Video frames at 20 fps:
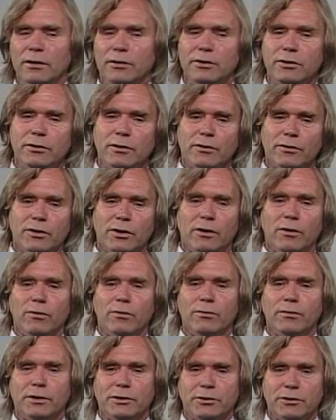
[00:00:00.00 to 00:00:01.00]
you don't
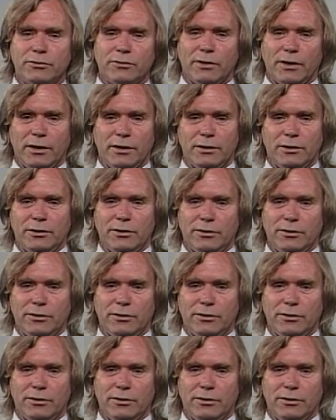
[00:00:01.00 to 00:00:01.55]
know what you're trying to